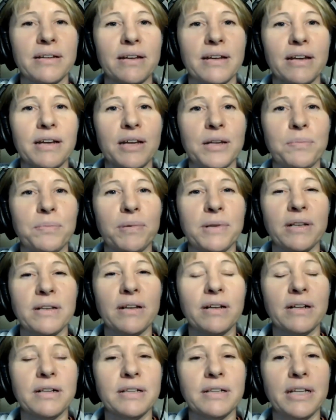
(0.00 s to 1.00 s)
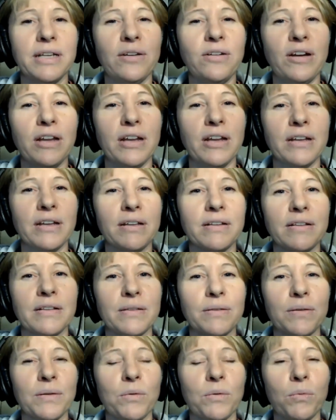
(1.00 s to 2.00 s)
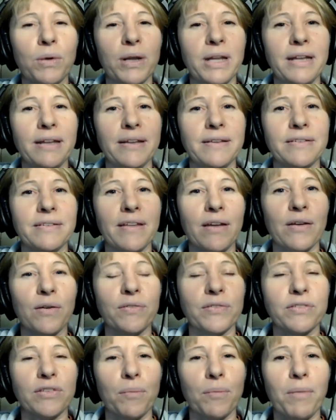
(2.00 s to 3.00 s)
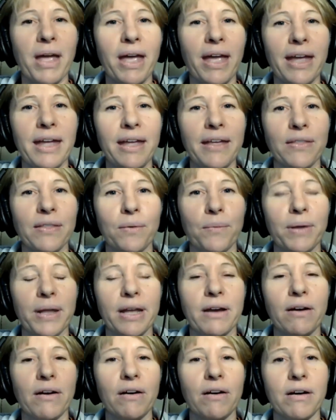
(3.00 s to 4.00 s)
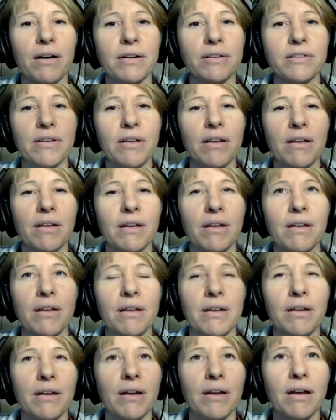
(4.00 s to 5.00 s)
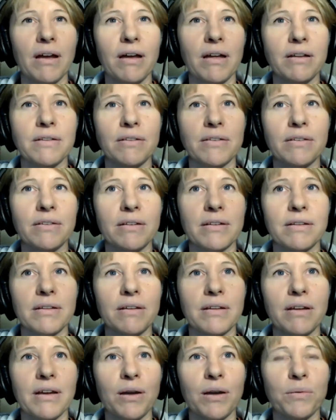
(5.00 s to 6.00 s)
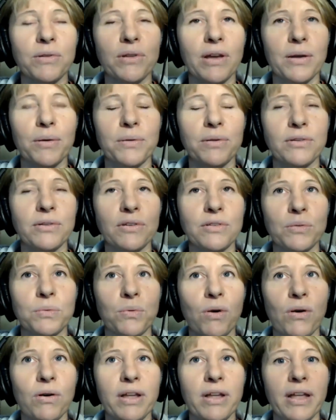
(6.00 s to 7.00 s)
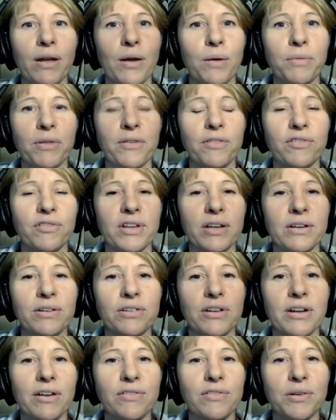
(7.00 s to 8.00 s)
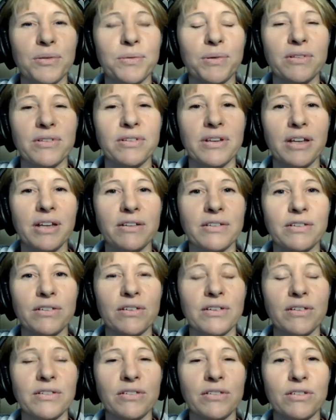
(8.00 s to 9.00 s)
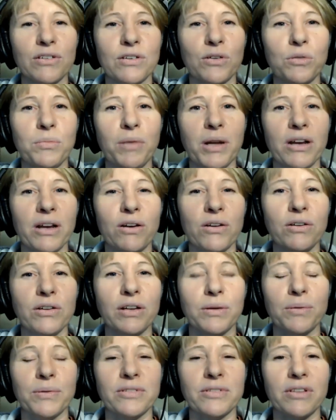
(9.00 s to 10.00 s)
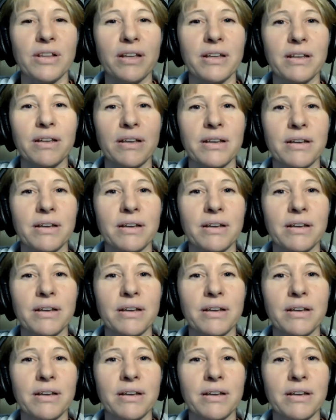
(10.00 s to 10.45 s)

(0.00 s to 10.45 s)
I'd been clearing the weeds out of some hay that we cut. And I, I was just walking up the field afterwards, and I just, oh my God, it was like